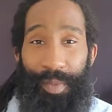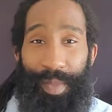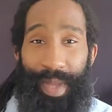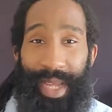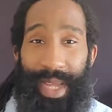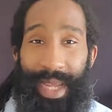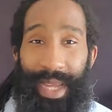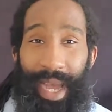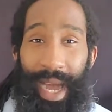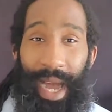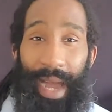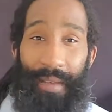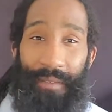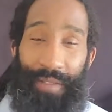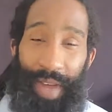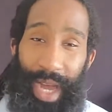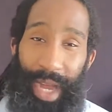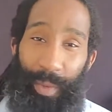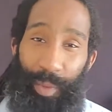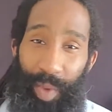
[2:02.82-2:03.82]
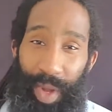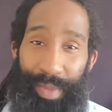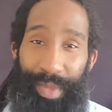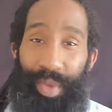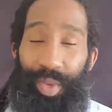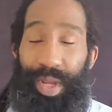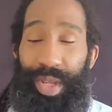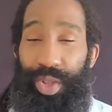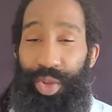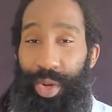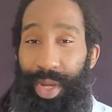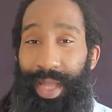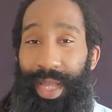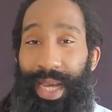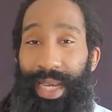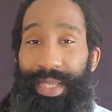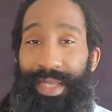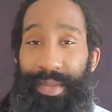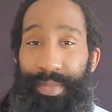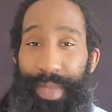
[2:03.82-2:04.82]
me, I find women with
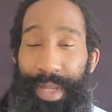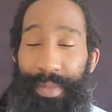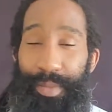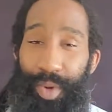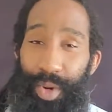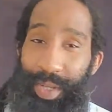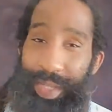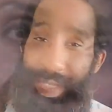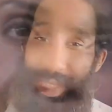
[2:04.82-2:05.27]
dreadlocks to be more